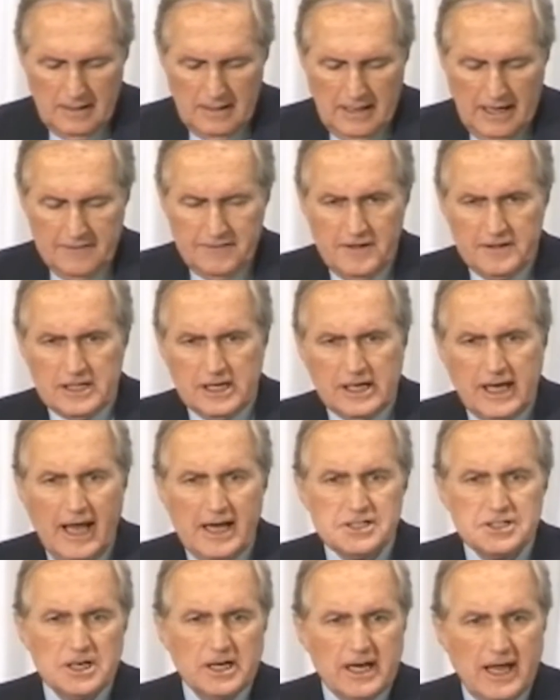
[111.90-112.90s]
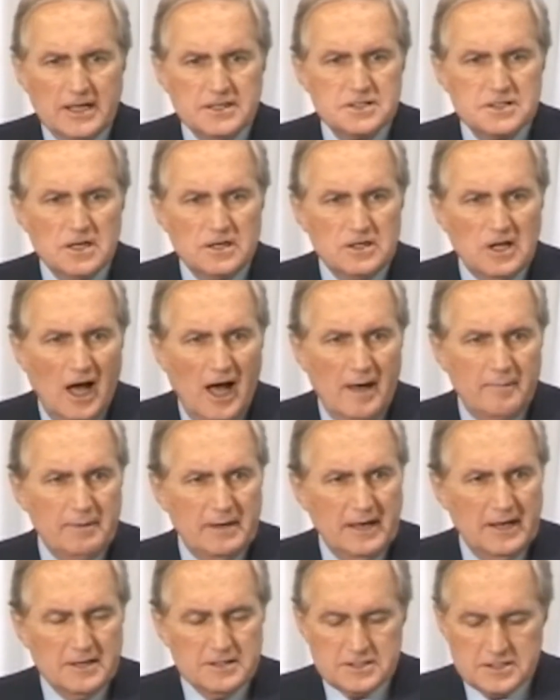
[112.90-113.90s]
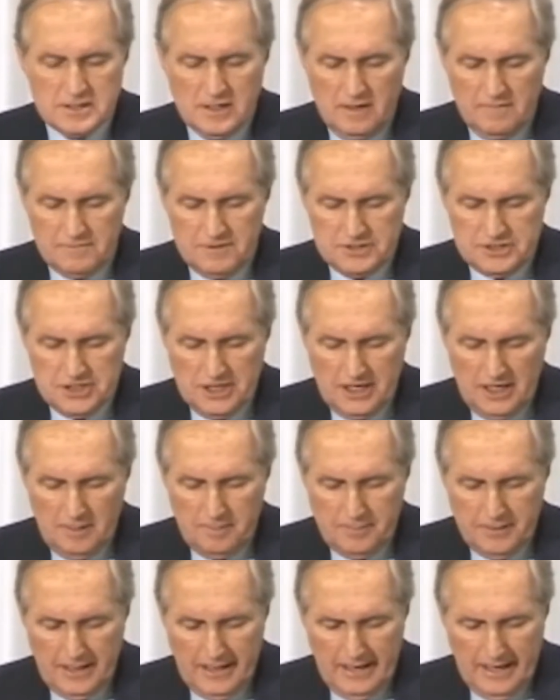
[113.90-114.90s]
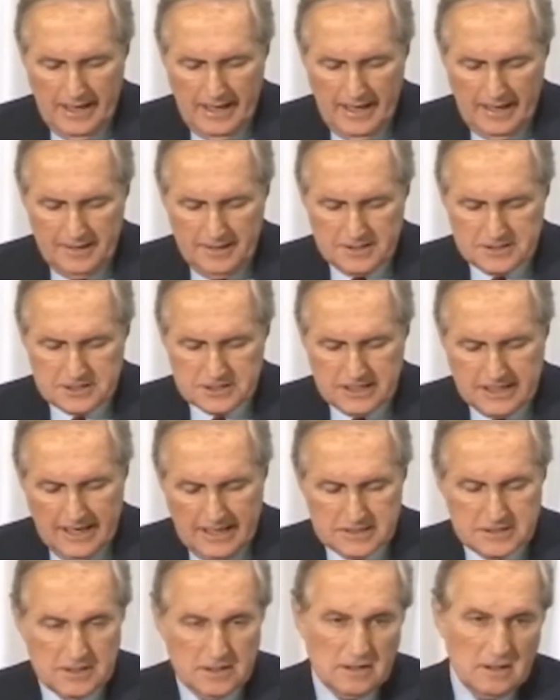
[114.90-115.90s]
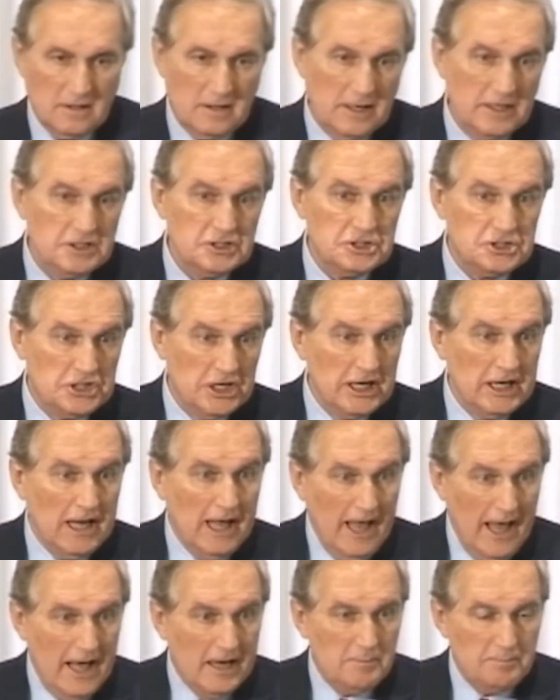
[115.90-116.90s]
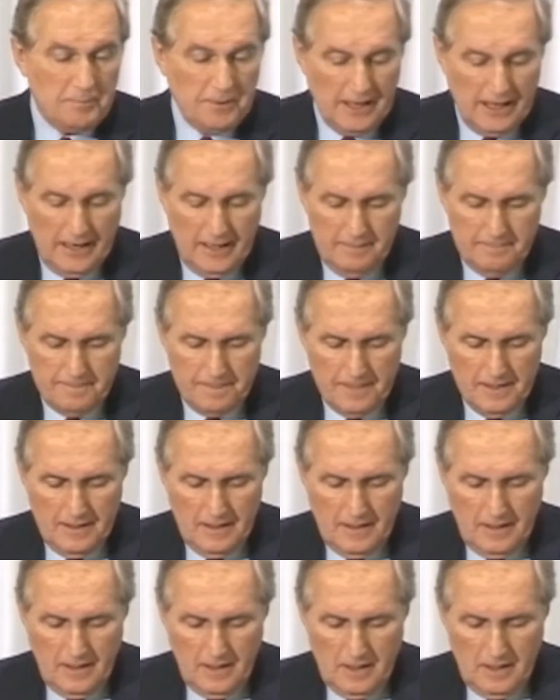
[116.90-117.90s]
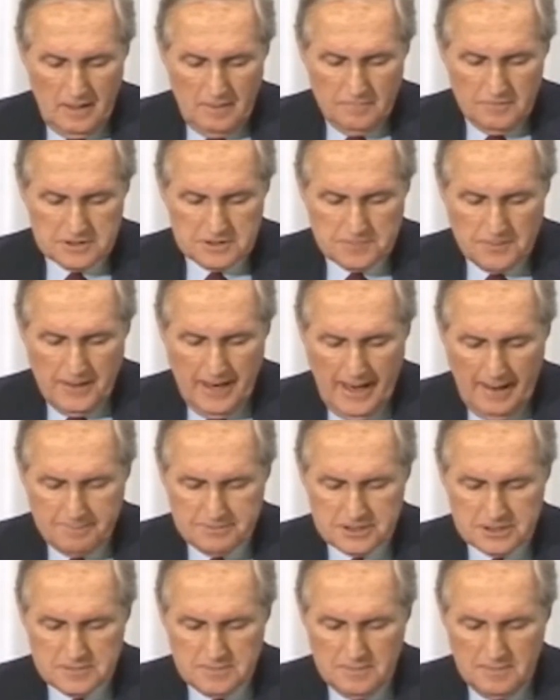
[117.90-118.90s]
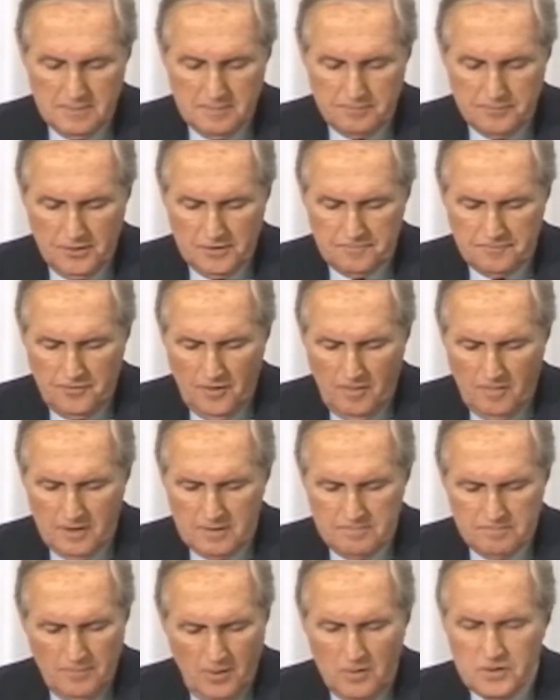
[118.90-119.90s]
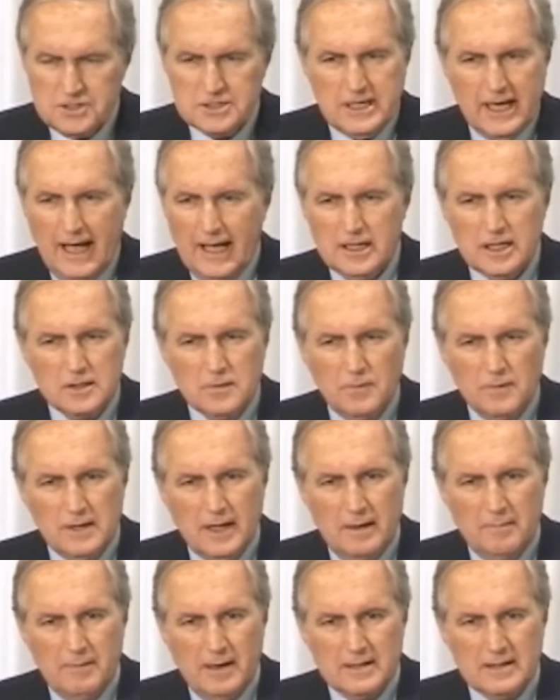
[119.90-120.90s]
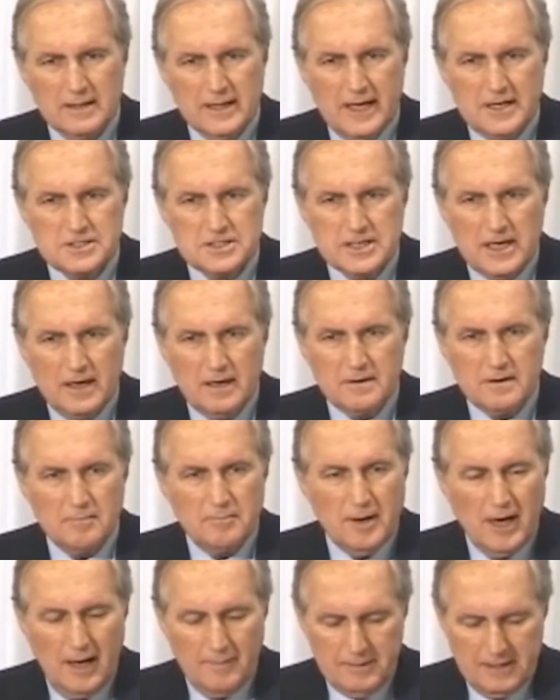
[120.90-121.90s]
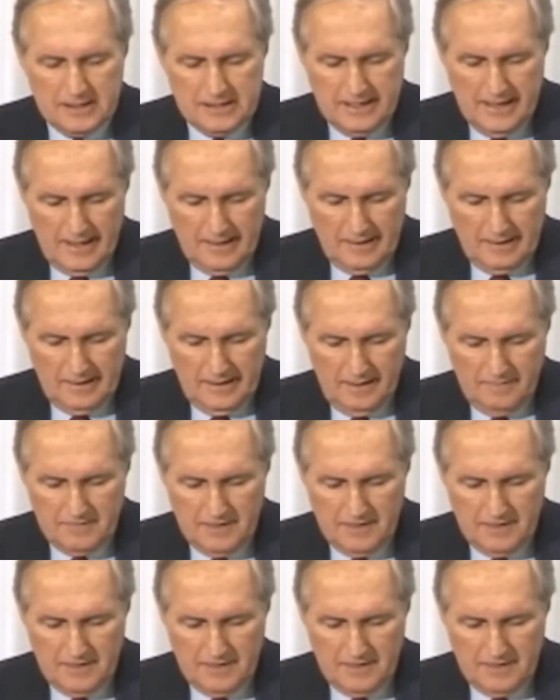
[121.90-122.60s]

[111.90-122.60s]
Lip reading: I think the case against the dominance of the GDP and its cousin, the GNP, was perhaps put forward most eloquently by the late Senator Bobby Kennedy of